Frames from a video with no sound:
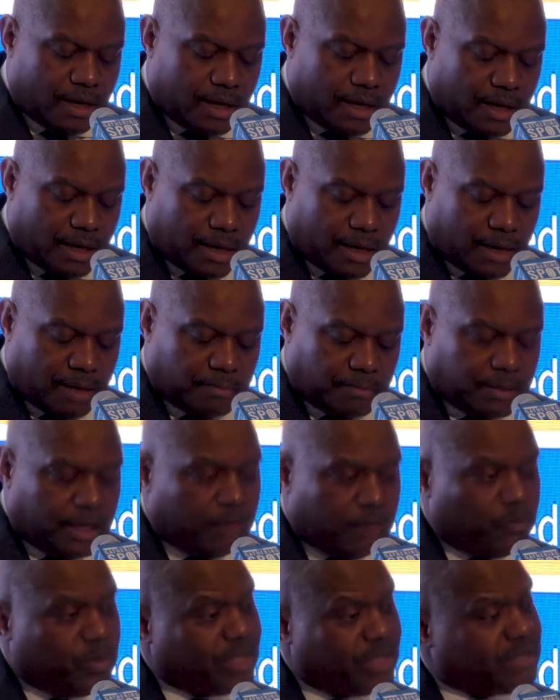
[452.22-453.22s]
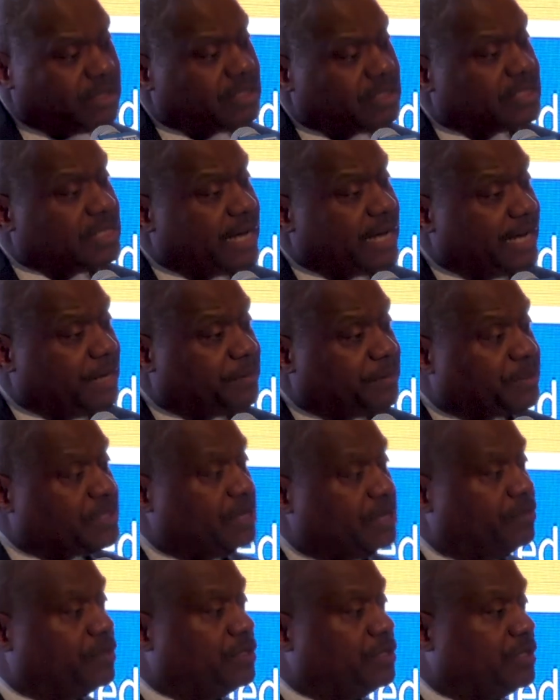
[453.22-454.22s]
And what this
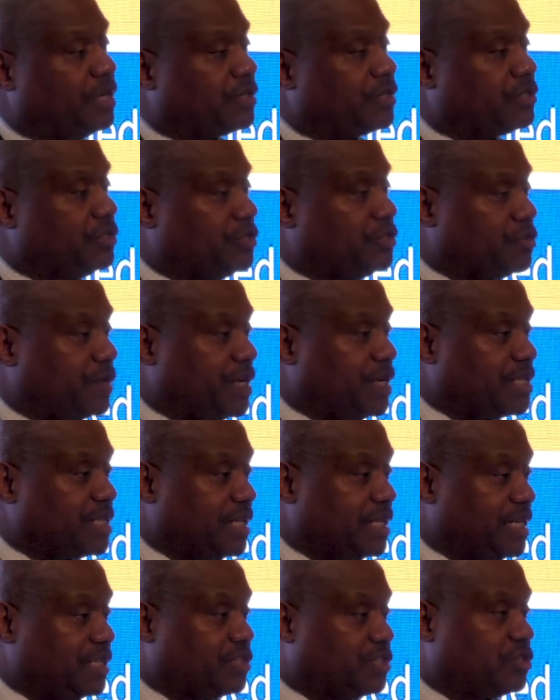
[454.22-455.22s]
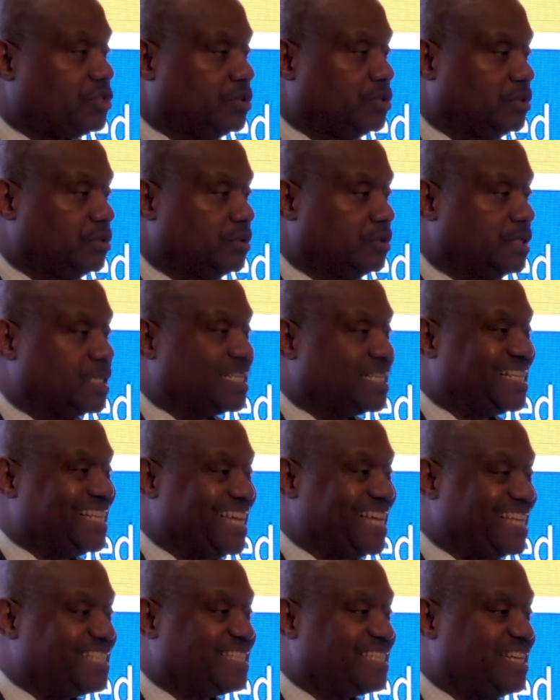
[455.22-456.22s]
90% reduction translates to is
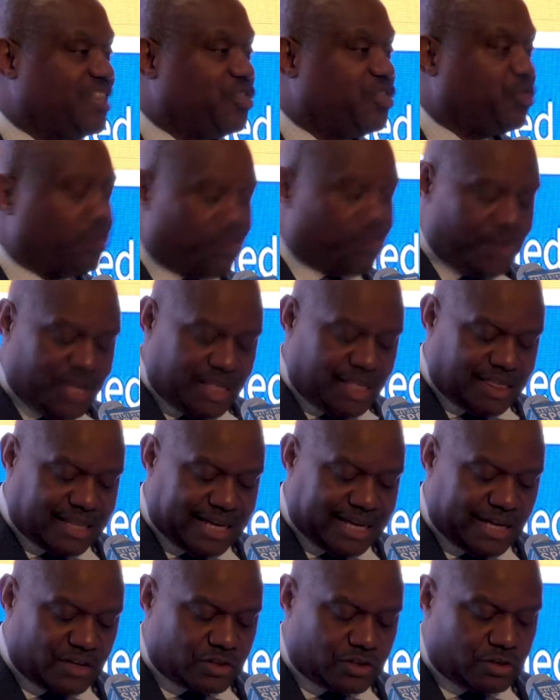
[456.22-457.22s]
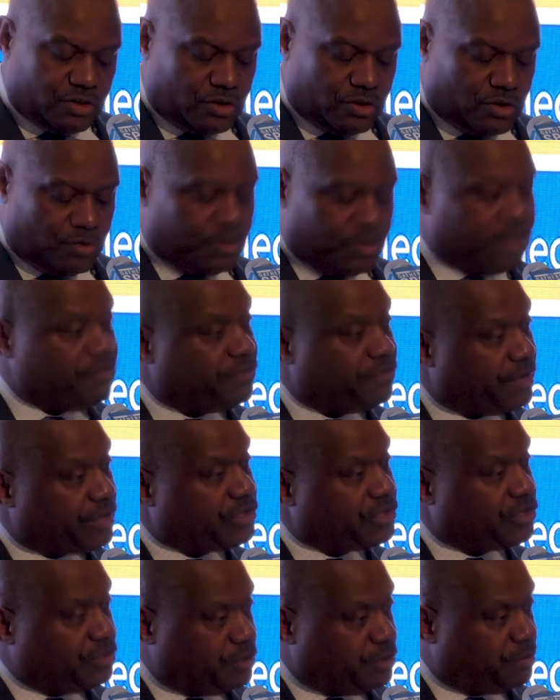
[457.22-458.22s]
less than 3,000 new
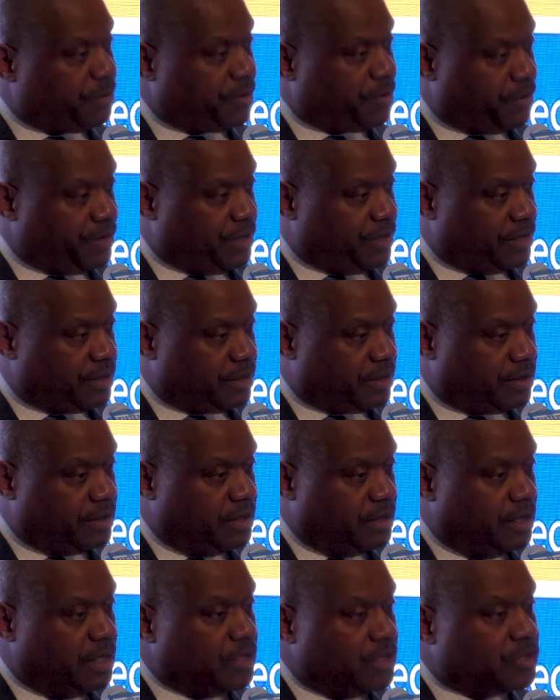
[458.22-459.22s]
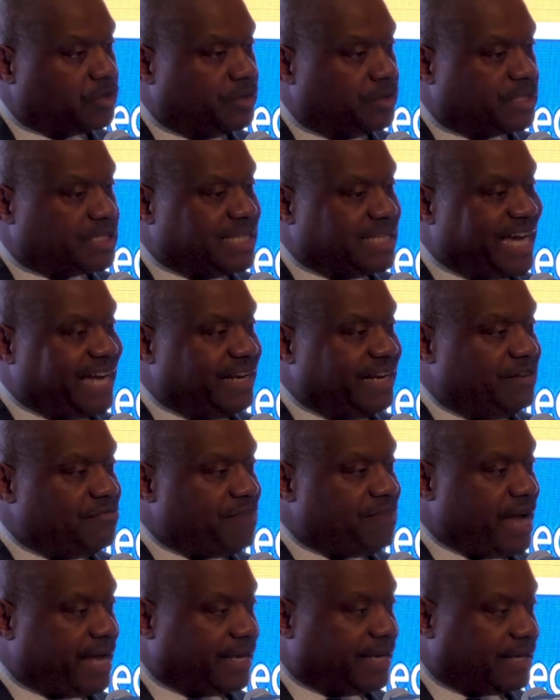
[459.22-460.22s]
infections per year. So it's not
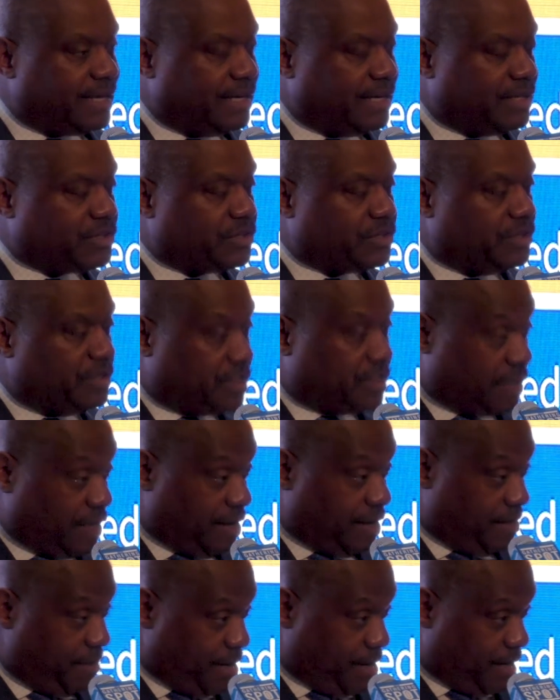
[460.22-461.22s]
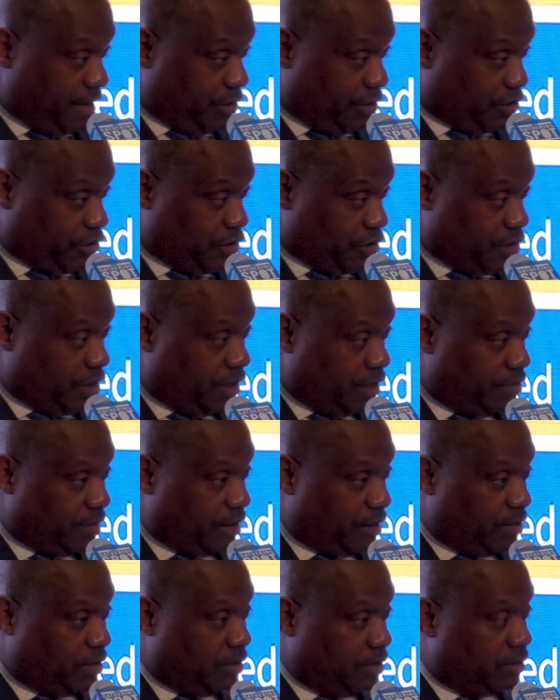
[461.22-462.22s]
eradication, it's elimination. And
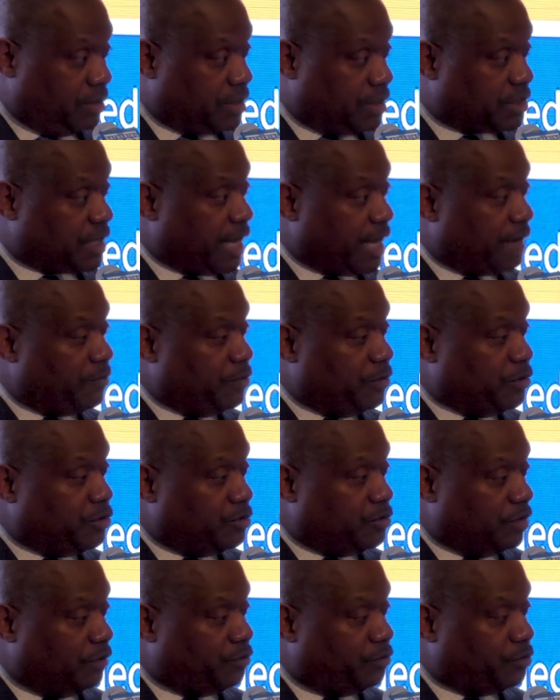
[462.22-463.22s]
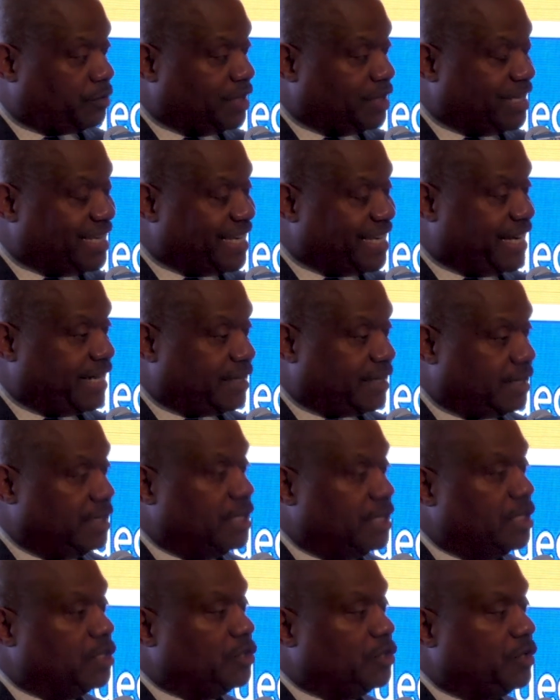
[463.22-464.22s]
the goal is to, if you can get
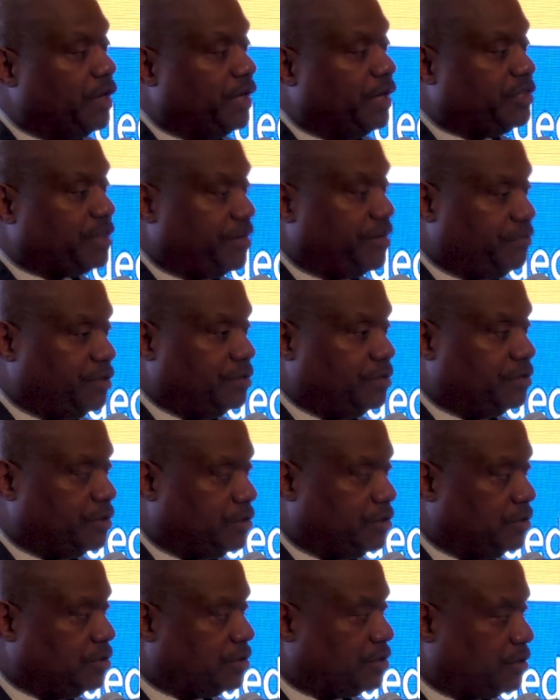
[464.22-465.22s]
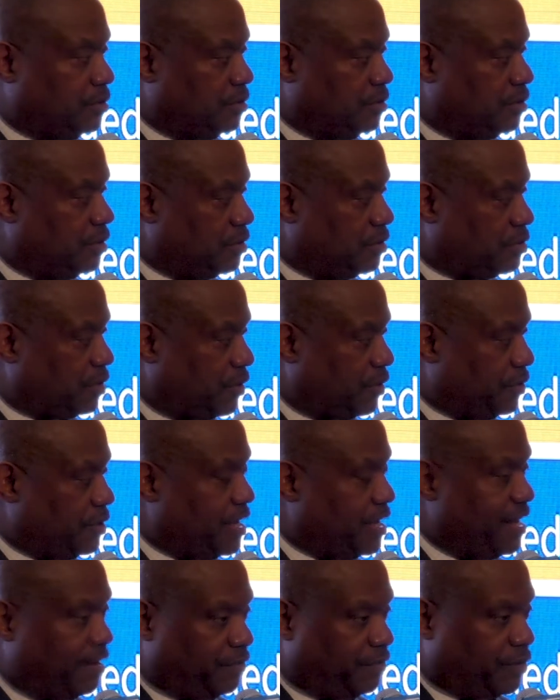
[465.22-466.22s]
HIV reduced to a
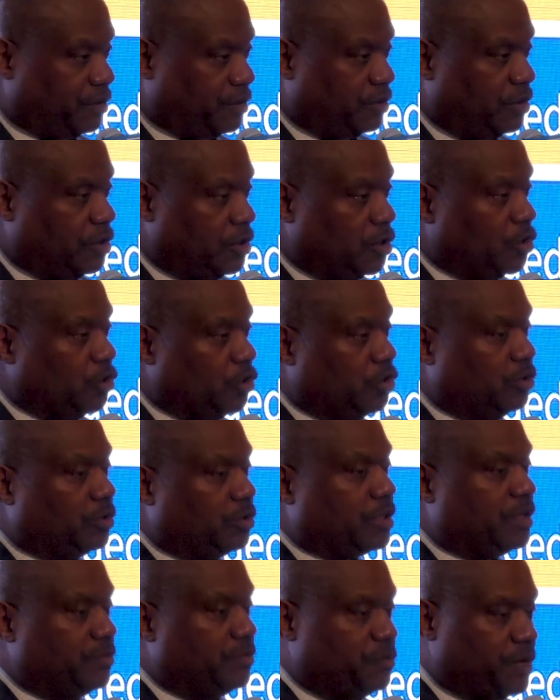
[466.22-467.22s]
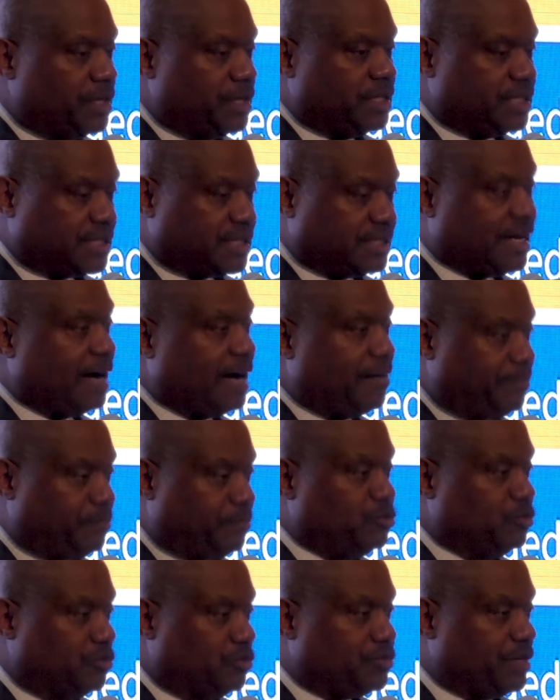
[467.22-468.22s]
certain level, you can really stop
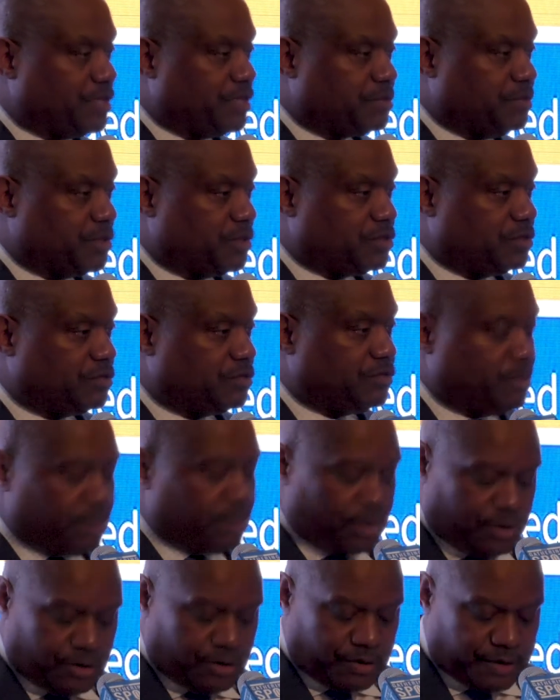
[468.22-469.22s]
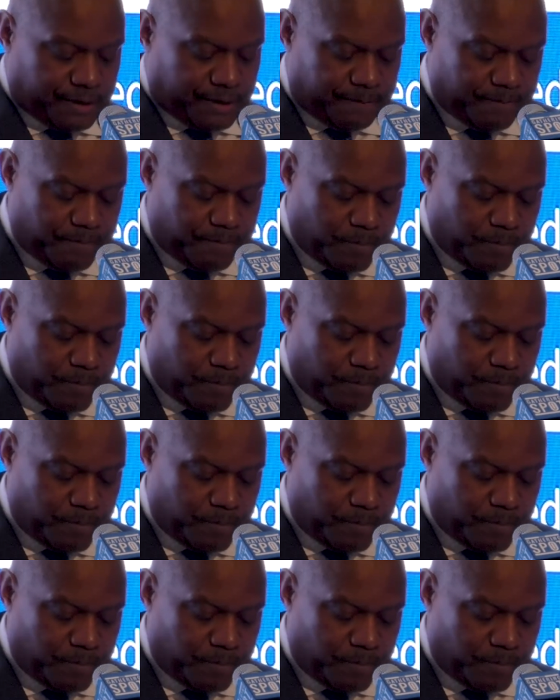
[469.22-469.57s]
new transmissions from occurring.